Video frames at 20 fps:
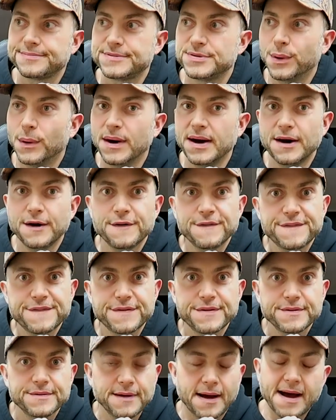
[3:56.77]

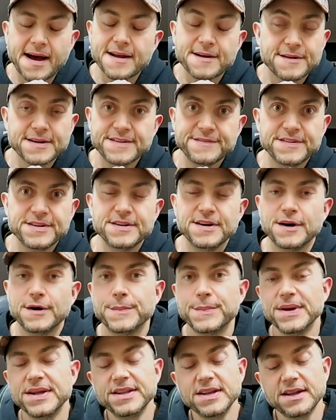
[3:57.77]
12. I don't even
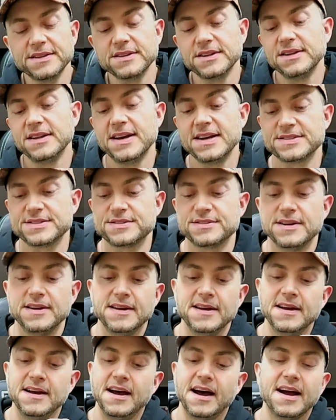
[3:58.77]
know. But nonetheless,
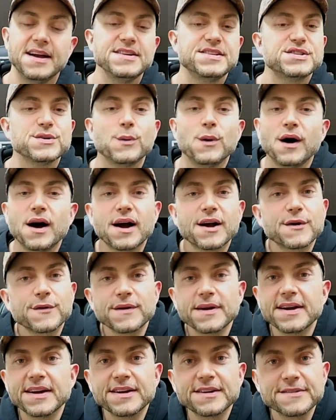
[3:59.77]
I used to walk
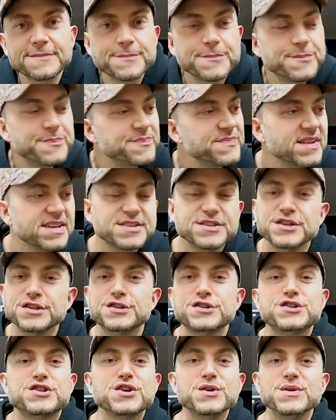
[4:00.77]
around and
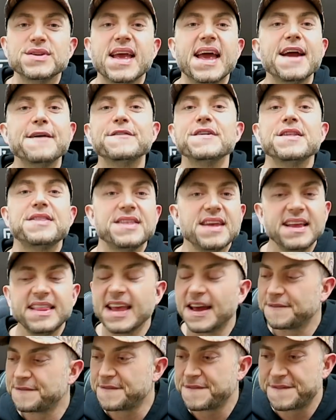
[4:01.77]
just shoot everything that